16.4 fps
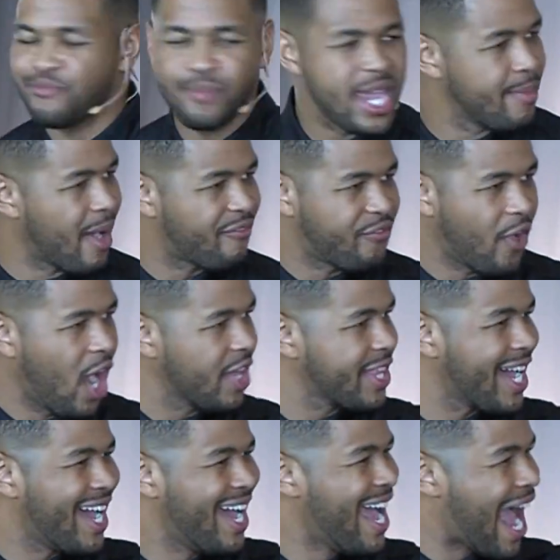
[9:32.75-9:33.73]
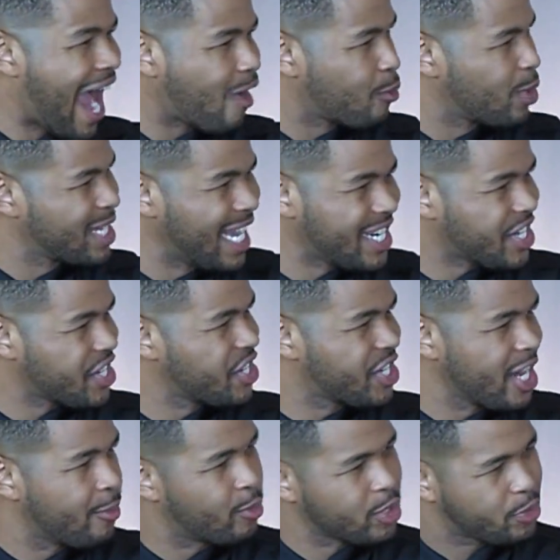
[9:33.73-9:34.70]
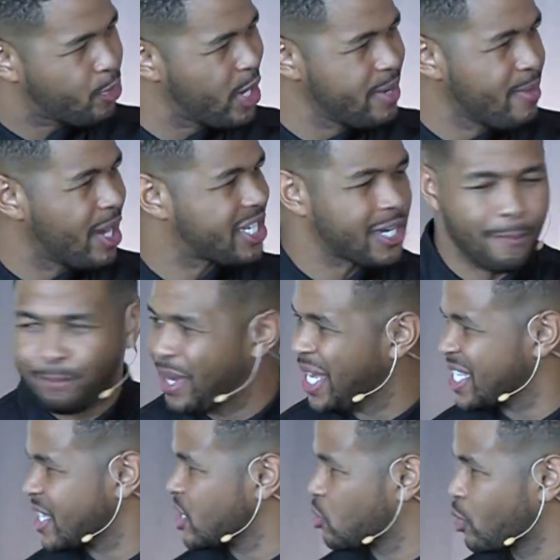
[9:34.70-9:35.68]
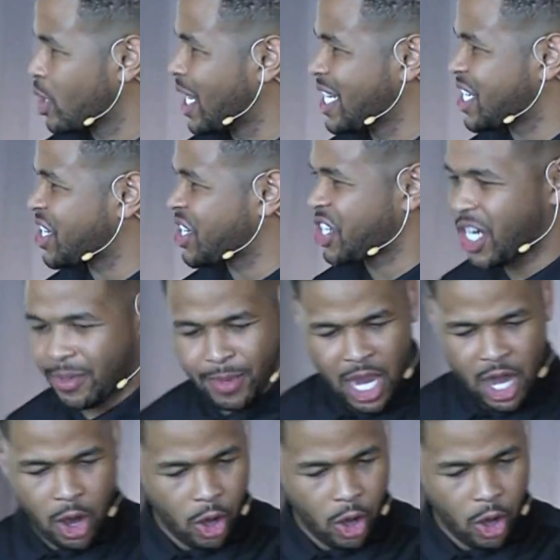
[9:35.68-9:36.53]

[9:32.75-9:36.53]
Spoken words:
Me and my father, our relationship was pretty much a business relationship.